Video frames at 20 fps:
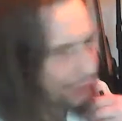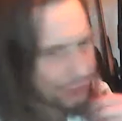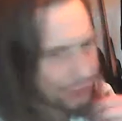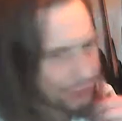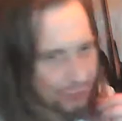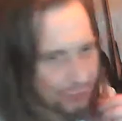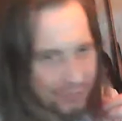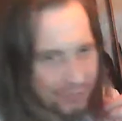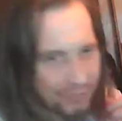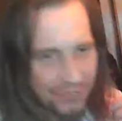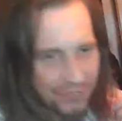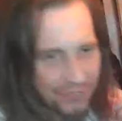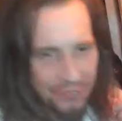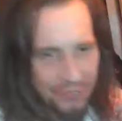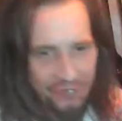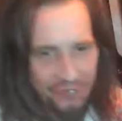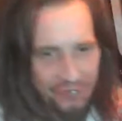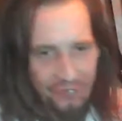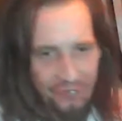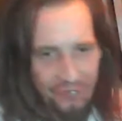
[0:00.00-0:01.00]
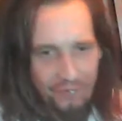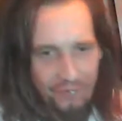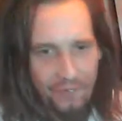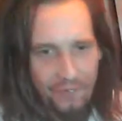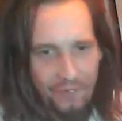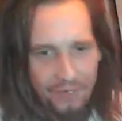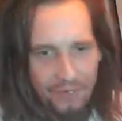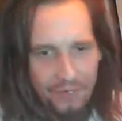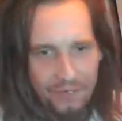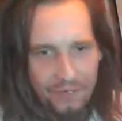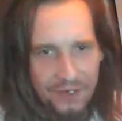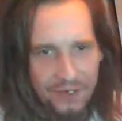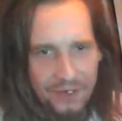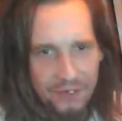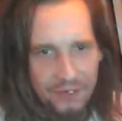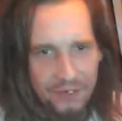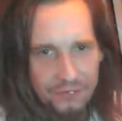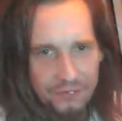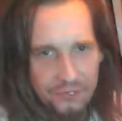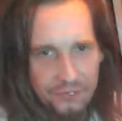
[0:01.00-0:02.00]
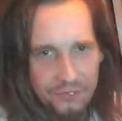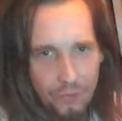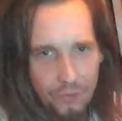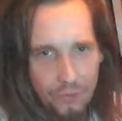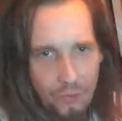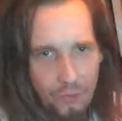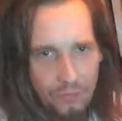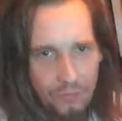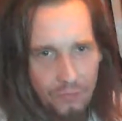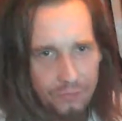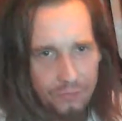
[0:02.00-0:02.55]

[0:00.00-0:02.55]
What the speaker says: Johnson uses this fucking ridiculous long